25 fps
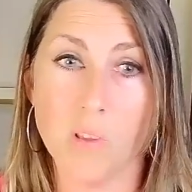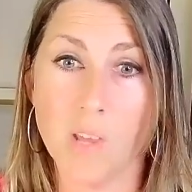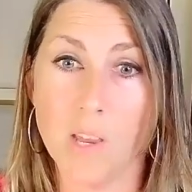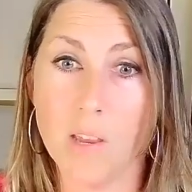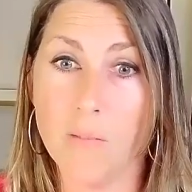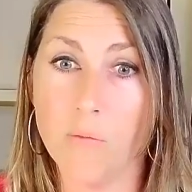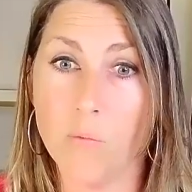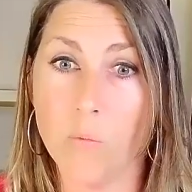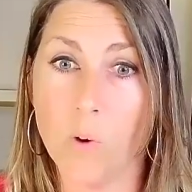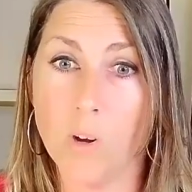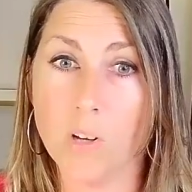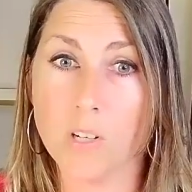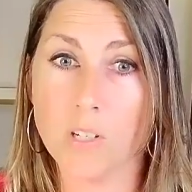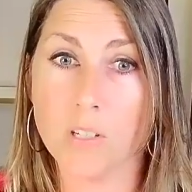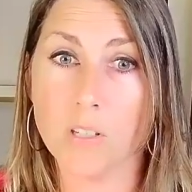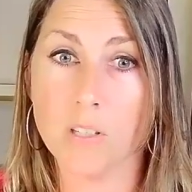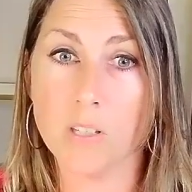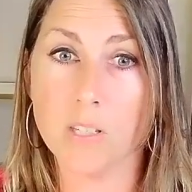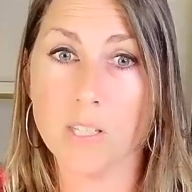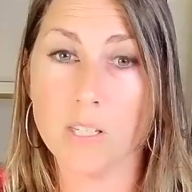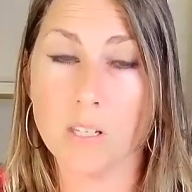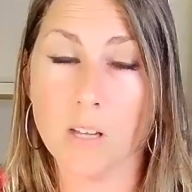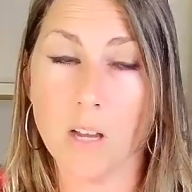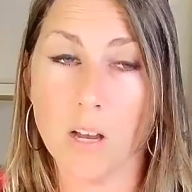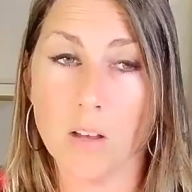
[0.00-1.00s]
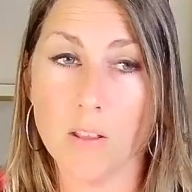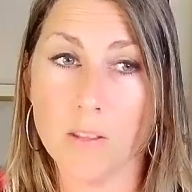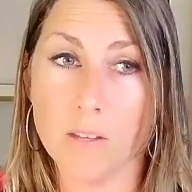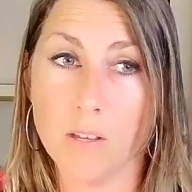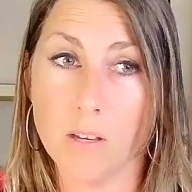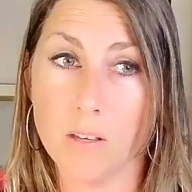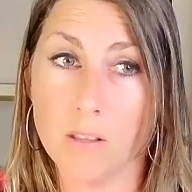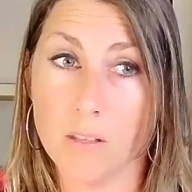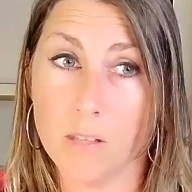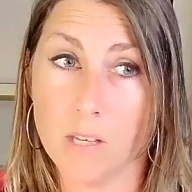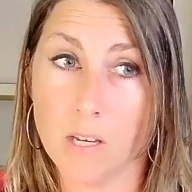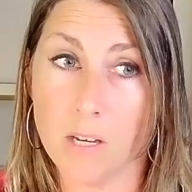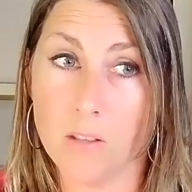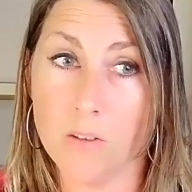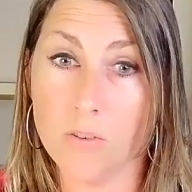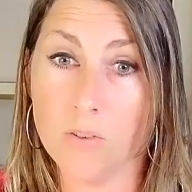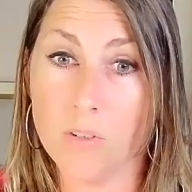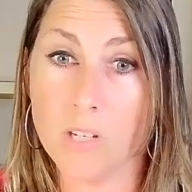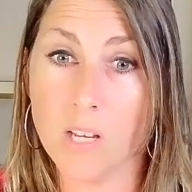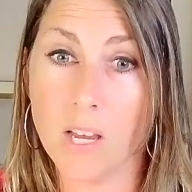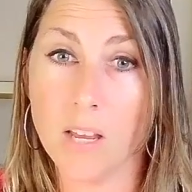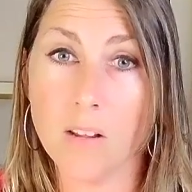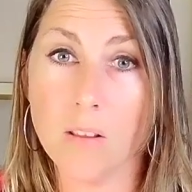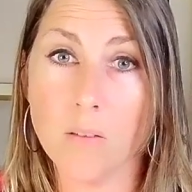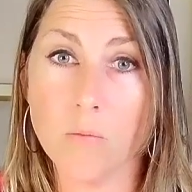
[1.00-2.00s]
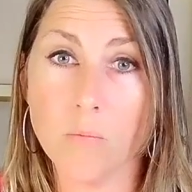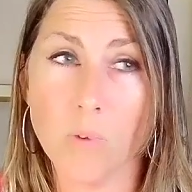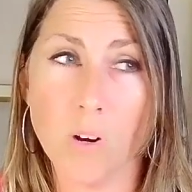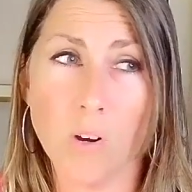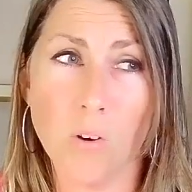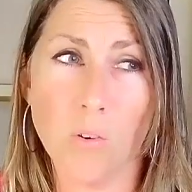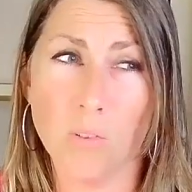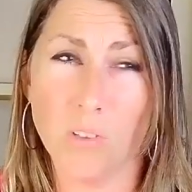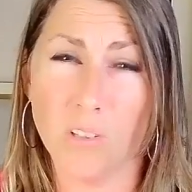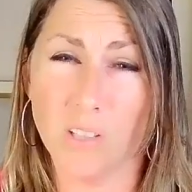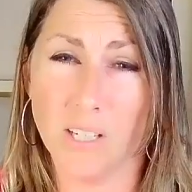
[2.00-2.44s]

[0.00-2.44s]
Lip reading: They even walked to this on the other side of the road,